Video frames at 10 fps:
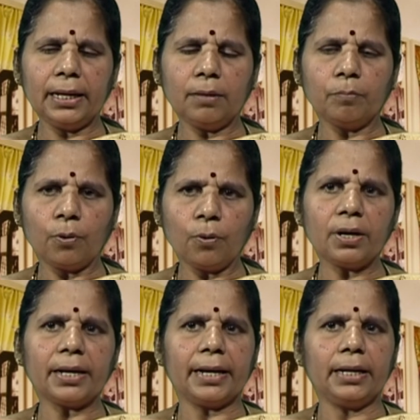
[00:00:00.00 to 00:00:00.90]
more
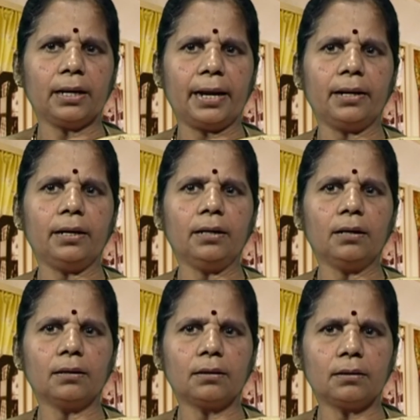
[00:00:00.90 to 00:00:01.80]
dye and
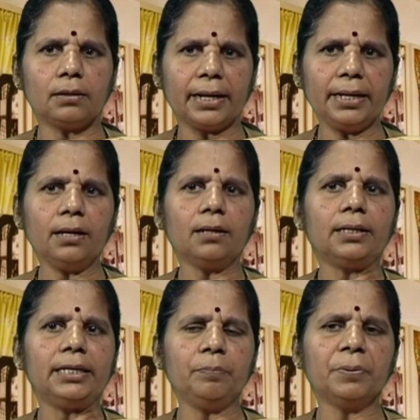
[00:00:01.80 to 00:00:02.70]
dye in a
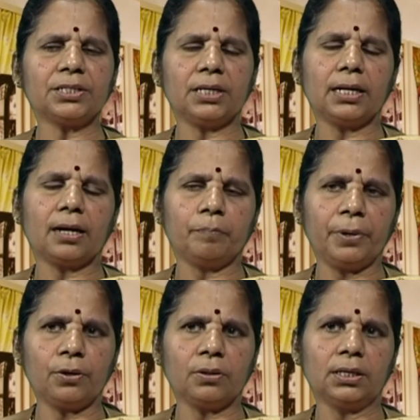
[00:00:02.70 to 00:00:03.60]
deeper shade
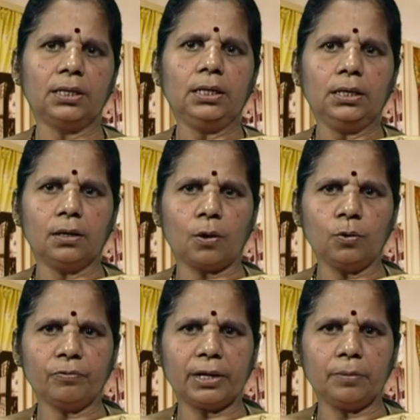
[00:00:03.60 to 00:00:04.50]
compared to the
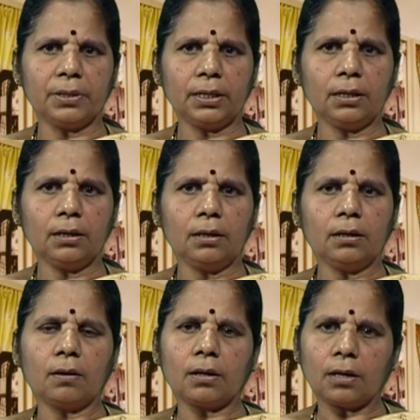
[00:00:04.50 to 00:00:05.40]
ground fiber
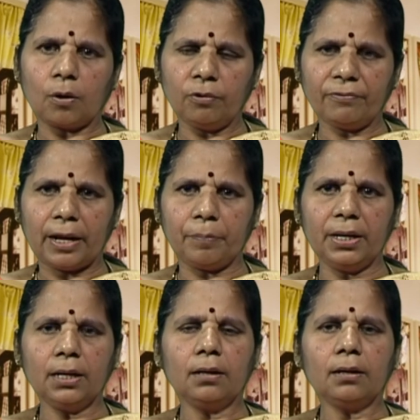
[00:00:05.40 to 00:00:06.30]
or ground
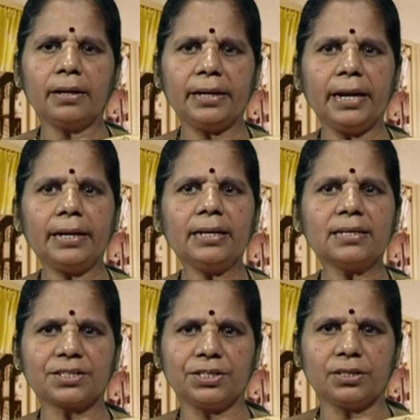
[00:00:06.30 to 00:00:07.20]
fabric, creating a
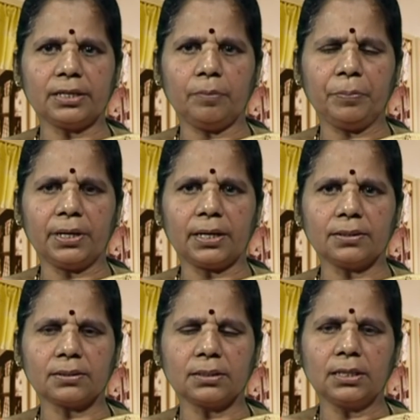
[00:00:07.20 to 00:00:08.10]
skittery
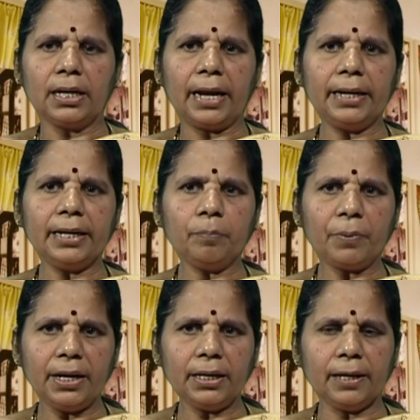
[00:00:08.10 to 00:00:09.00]
appearance. And in
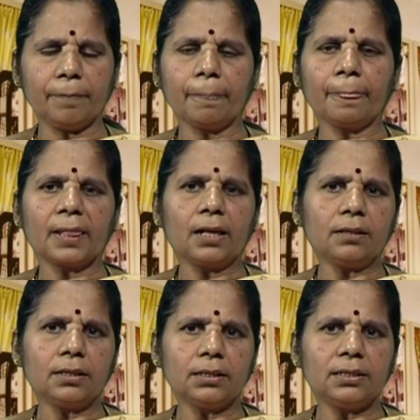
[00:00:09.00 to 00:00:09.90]
printing,
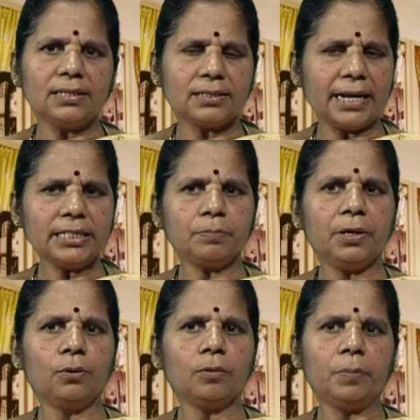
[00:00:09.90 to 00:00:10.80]
the designs may
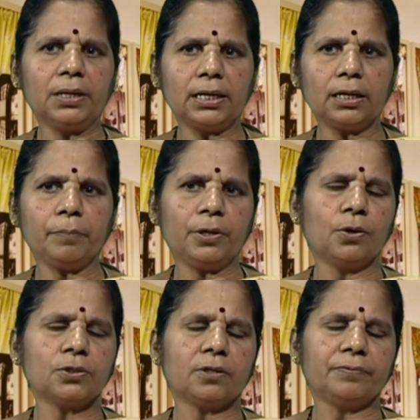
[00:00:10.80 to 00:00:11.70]
look blurred
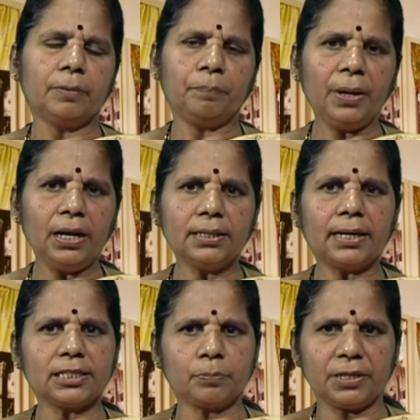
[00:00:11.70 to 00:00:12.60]
because of the pill
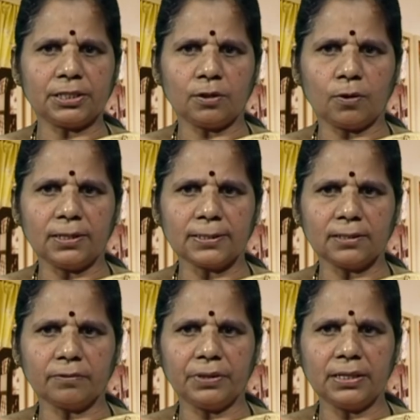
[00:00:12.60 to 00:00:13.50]
that is present on the
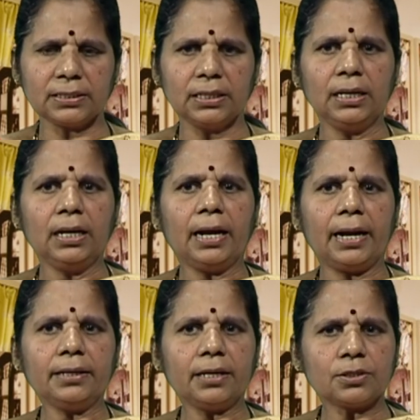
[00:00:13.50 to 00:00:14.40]
surface,
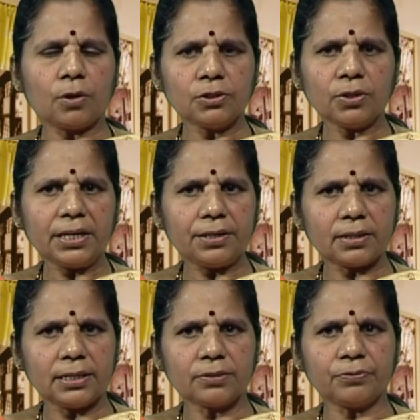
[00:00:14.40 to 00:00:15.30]
and there is also a
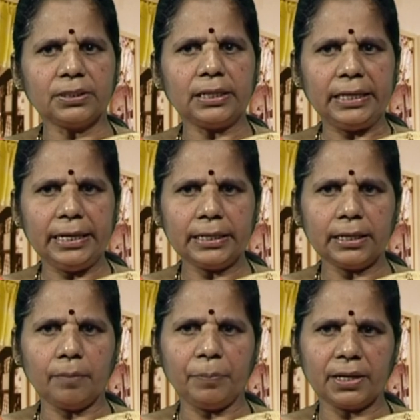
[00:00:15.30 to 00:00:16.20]
hindrance for the neat
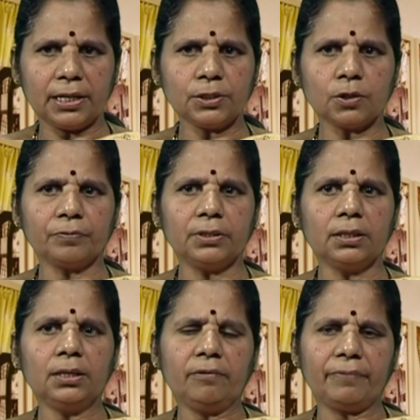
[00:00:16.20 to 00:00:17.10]
appearance of the
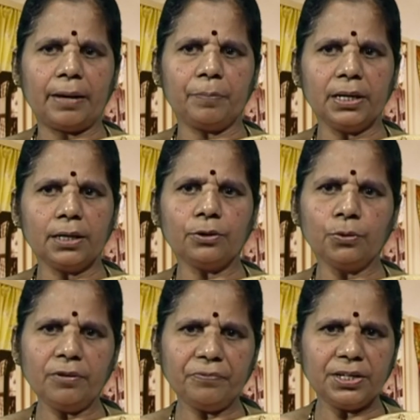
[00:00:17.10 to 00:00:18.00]
fabric
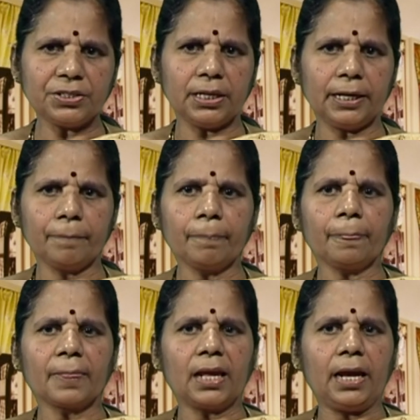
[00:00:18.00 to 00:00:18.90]
during finishing,
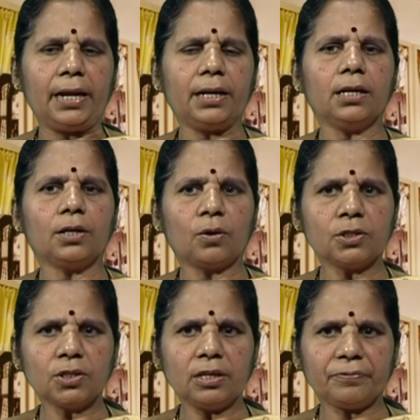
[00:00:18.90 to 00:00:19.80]
and it
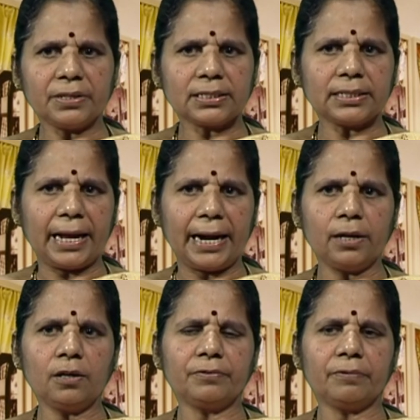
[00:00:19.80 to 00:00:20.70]
also affects the
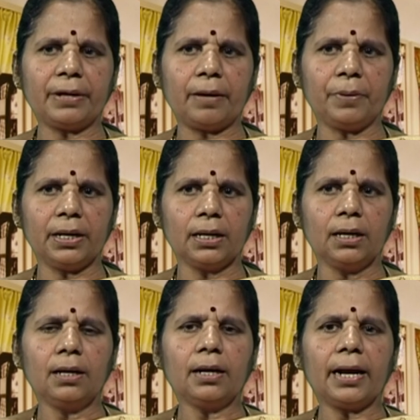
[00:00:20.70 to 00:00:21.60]
handle of the fabric
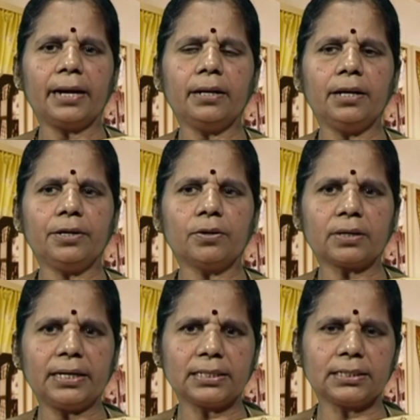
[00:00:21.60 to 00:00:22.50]
and
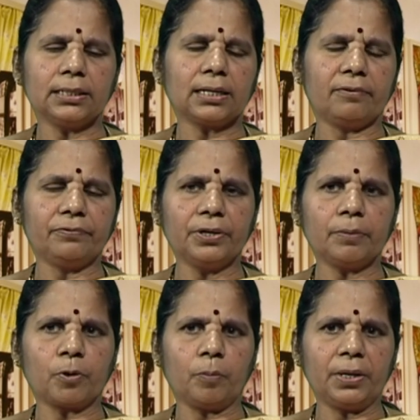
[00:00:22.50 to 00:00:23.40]
deteriorates the comfort
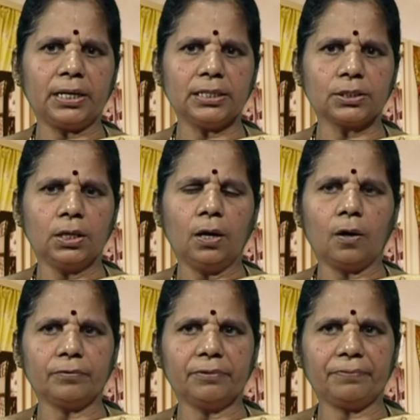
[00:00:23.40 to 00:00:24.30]
properties
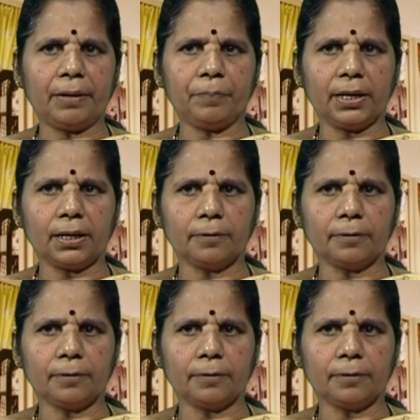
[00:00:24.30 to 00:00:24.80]
of the fabric.